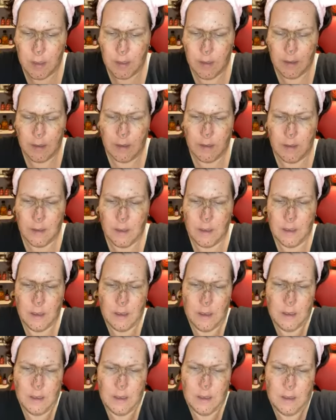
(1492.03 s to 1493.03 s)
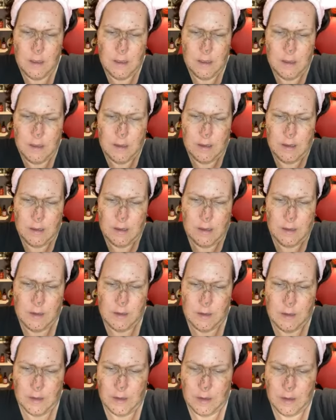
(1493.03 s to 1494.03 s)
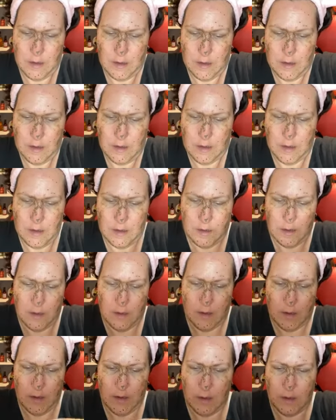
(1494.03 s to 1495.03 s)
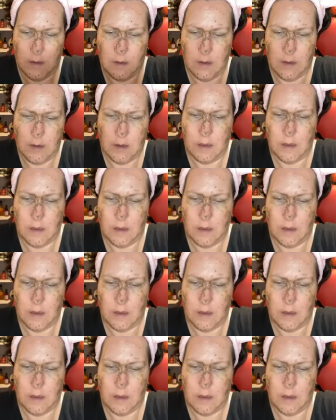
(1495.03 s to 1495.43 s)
No one is speaking in this clip.